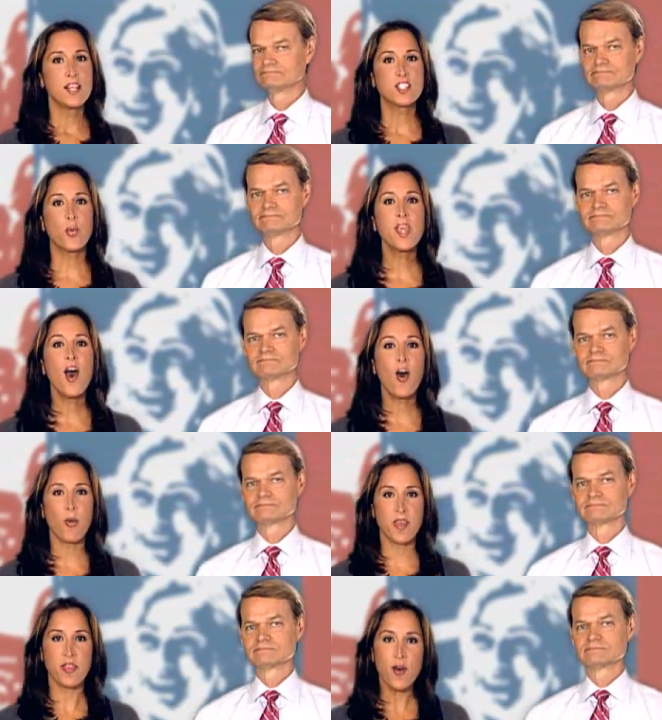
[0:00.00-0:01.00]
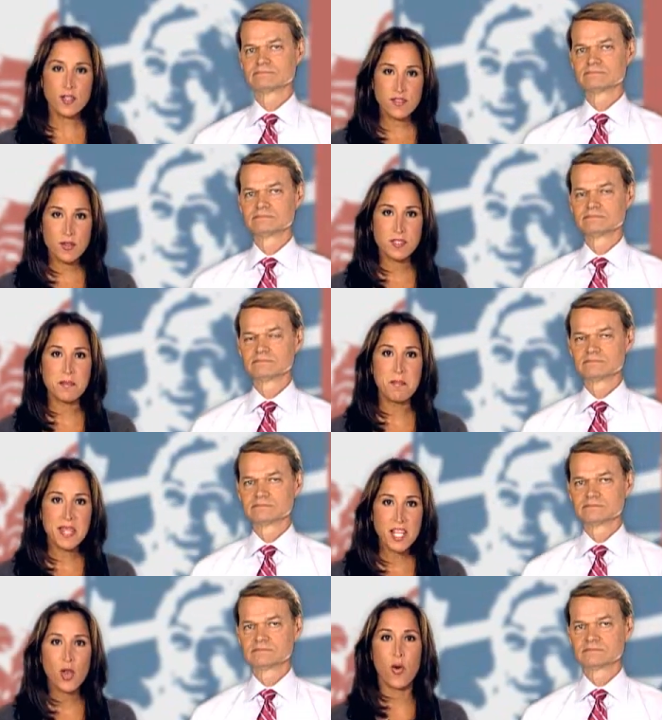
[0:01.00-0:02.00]
Speaker 1: So we hope that those of you
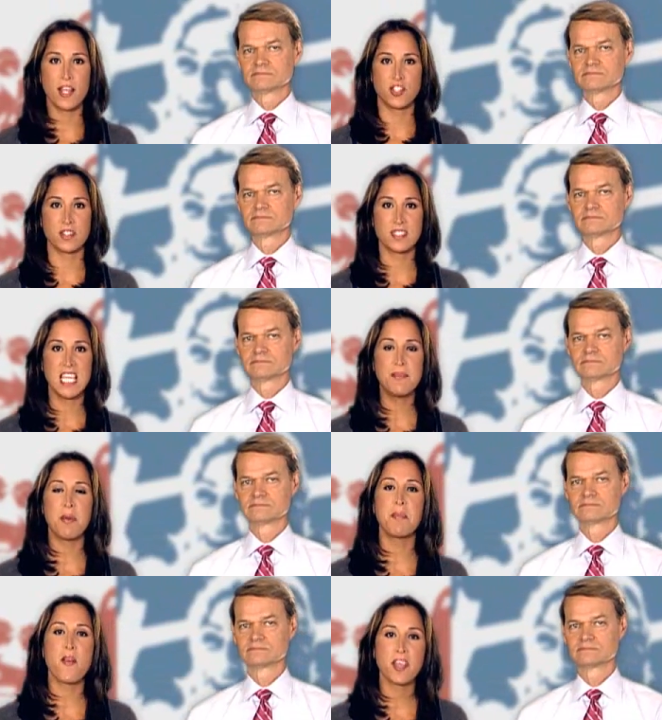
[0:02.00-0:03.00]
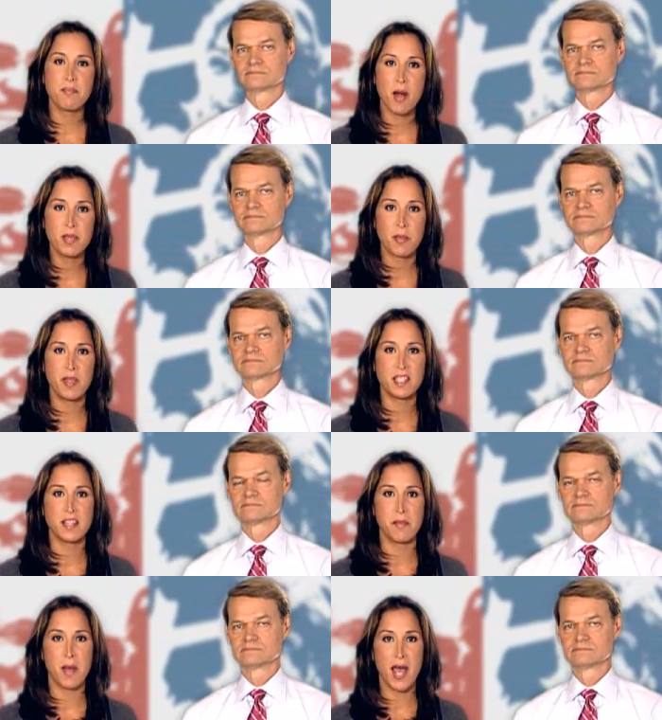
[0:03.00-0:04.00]
submitting questions keep American public opinion
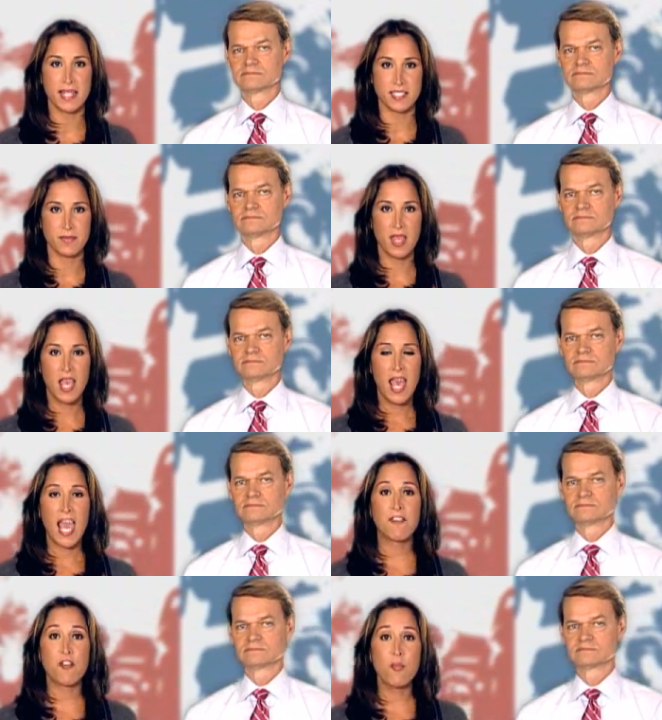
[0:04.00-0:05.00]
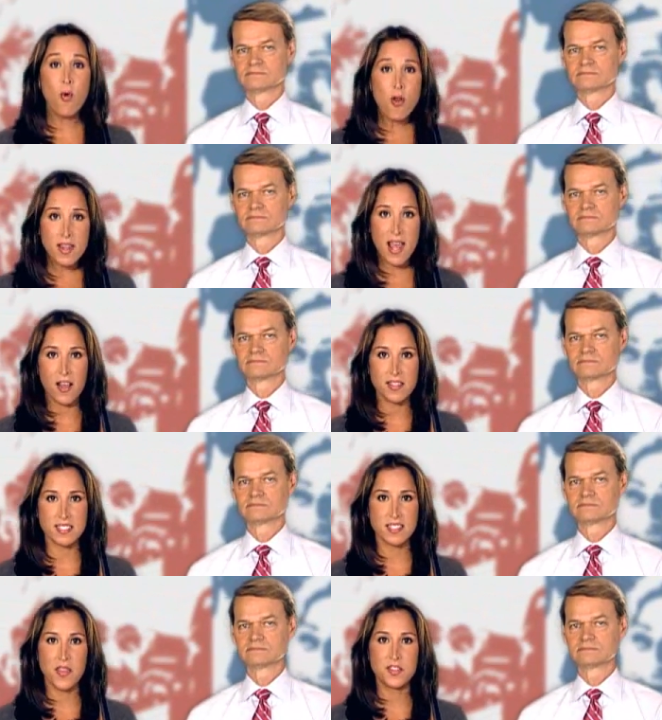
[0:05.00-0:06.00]
in mind. And for more
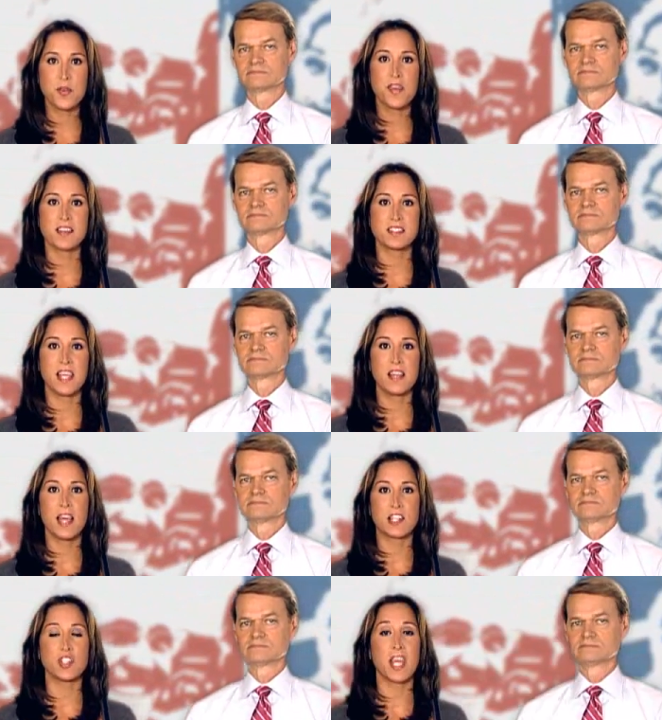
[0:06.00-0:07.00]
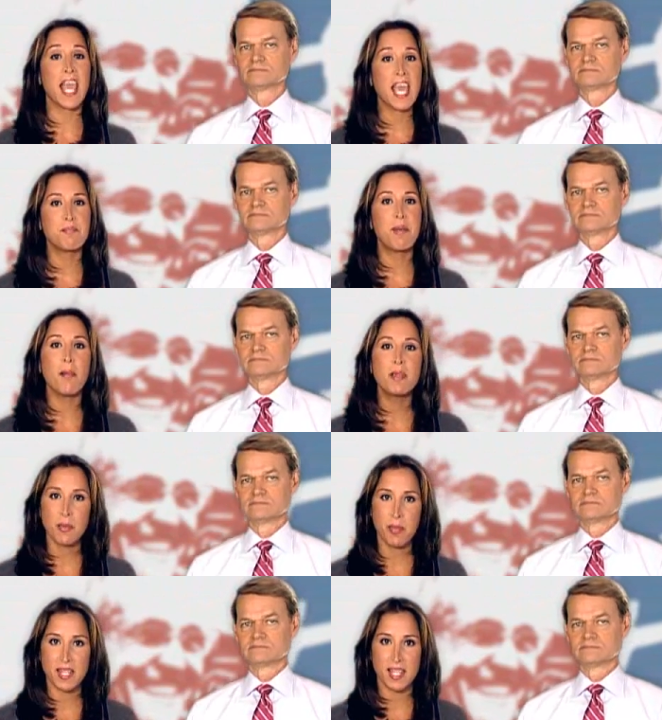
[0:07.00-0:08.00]
analysis on the 2008 election and public
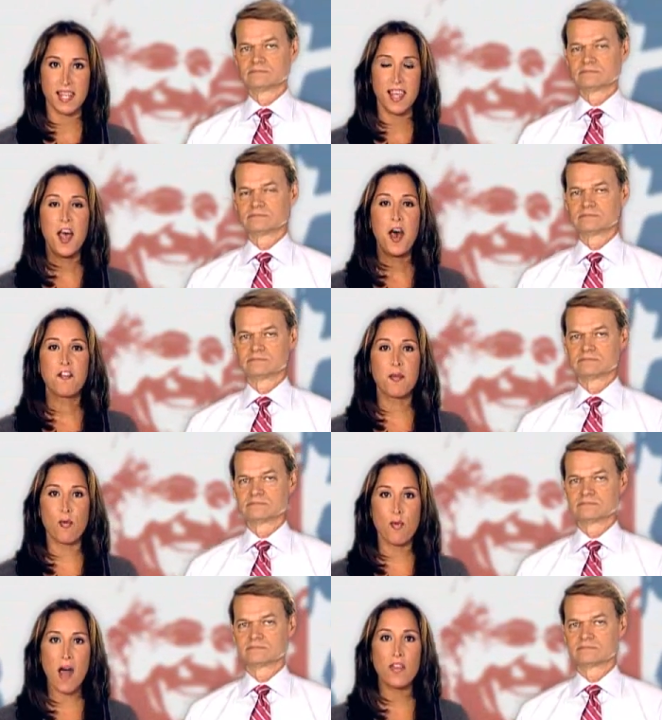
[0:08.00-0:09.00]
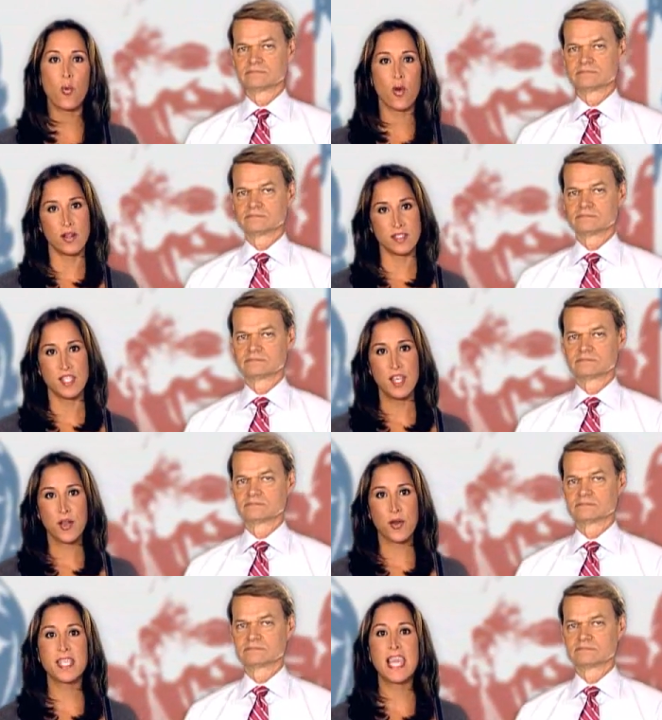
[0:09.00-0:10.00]
opinion from around the world,
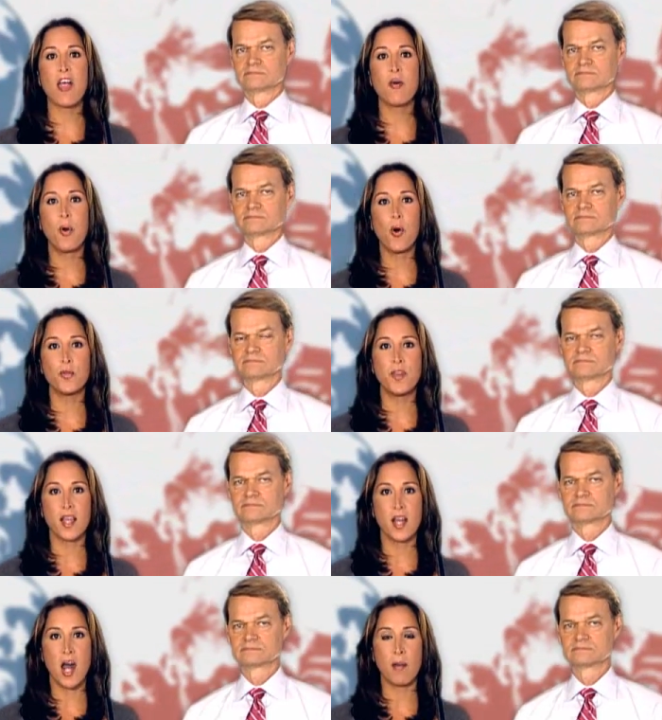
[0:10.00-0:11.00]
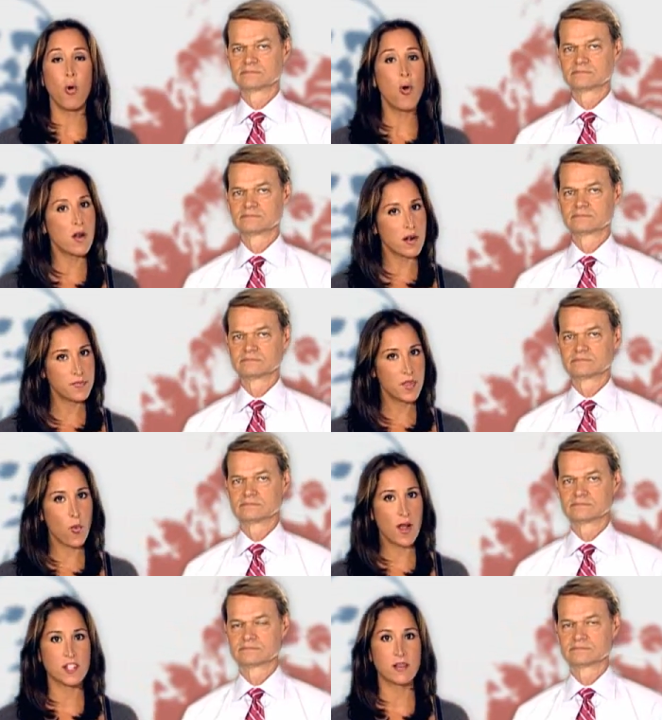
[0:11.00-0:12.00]
go to galluppoll.com or
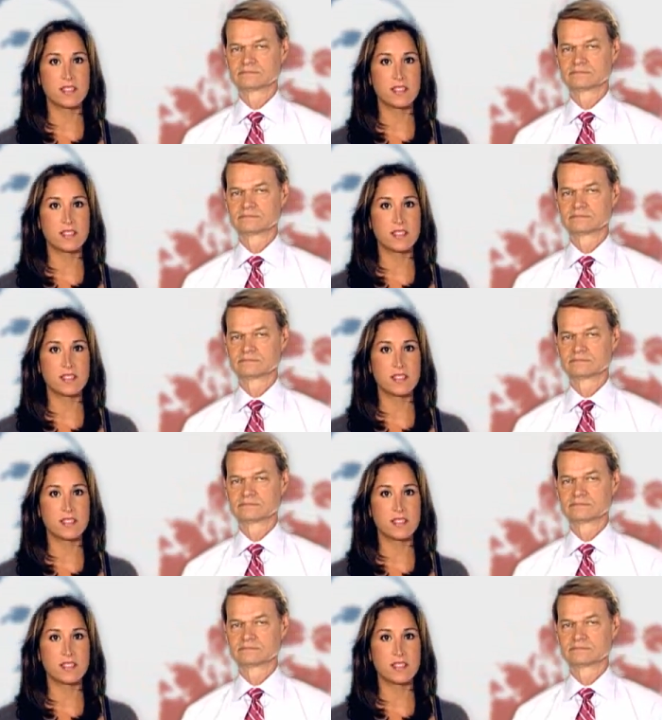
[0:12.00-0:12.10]
watch our